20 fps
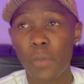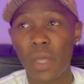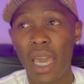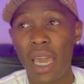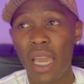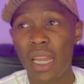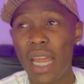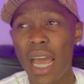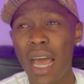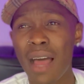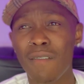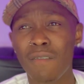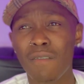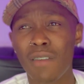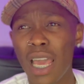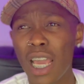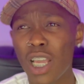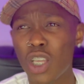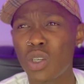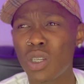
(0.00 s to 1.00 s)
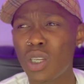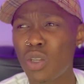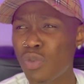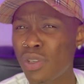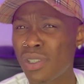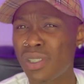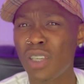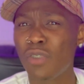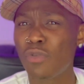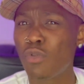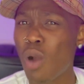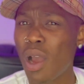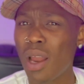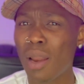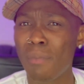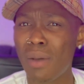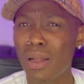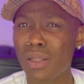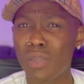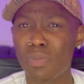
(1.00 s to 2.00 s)
and I've actually received quite
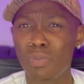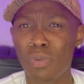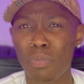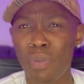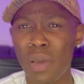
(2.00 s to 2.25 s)
a multiple